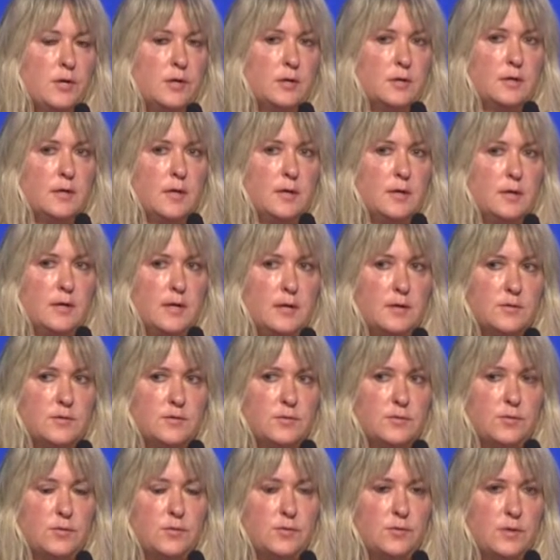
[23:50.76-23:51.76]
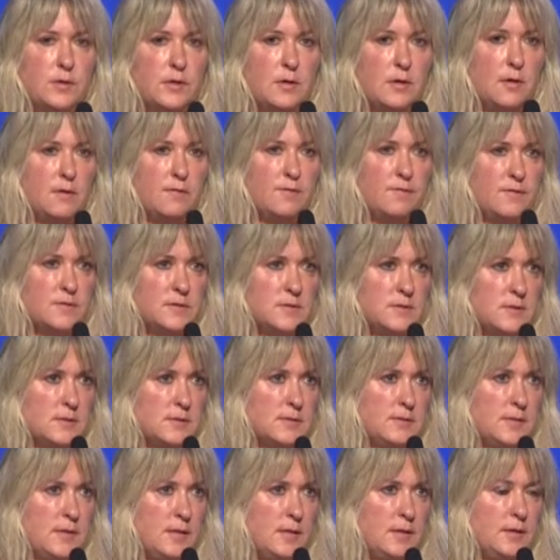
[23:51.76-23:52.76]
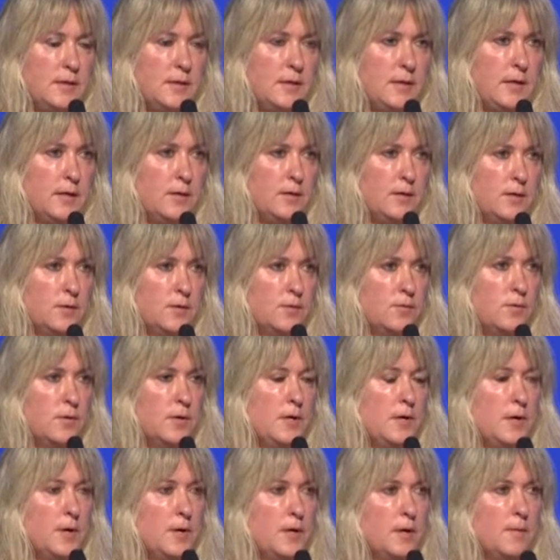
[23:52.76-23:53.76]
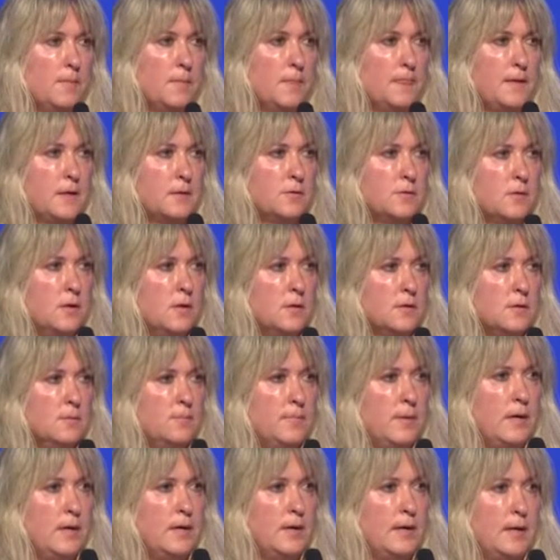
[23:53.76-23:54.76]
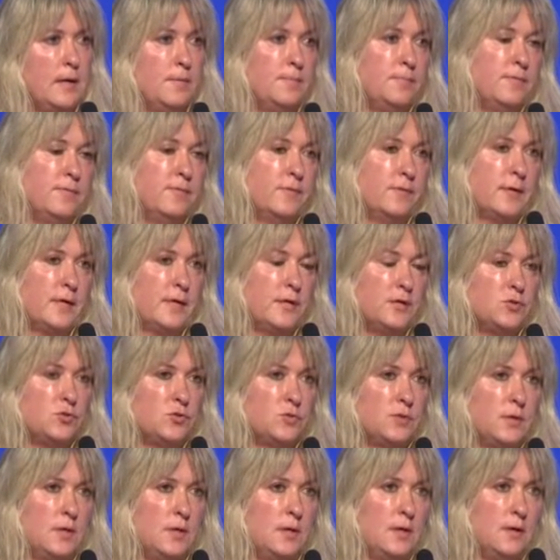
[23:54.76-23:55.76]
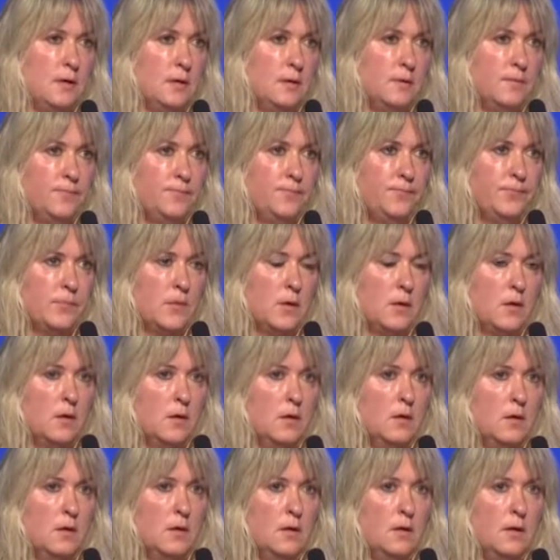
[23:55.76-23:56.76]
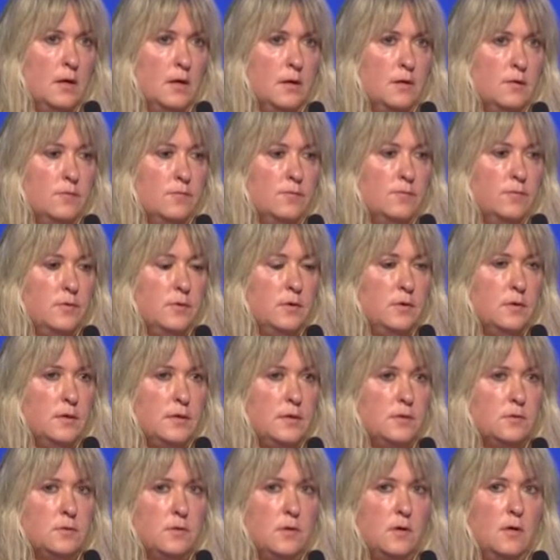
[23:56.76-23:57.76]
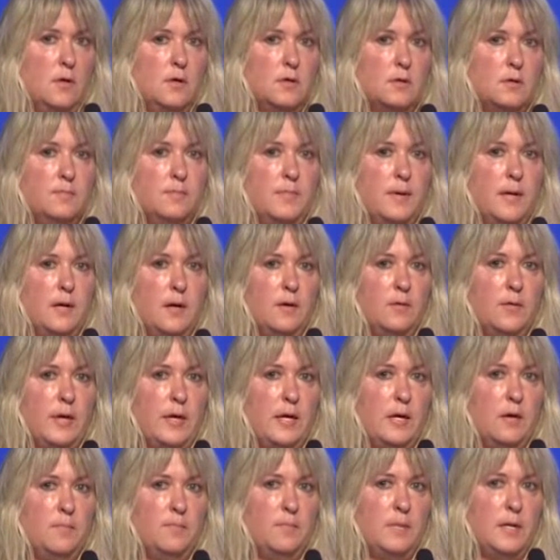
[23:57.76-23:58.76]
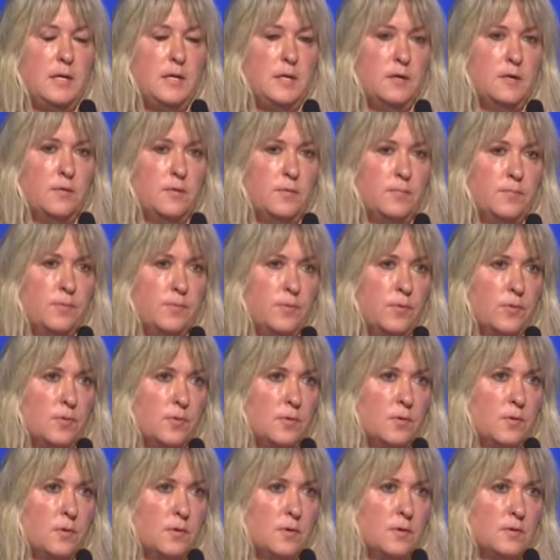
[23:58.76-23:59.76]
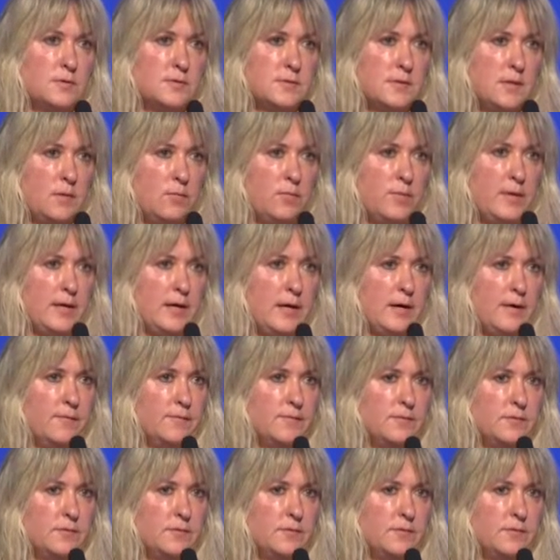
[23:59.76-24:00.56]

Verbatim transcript: done at a security conference in San Diego um, that talked about amplification hell. And it really talked about how many of the protocols that we have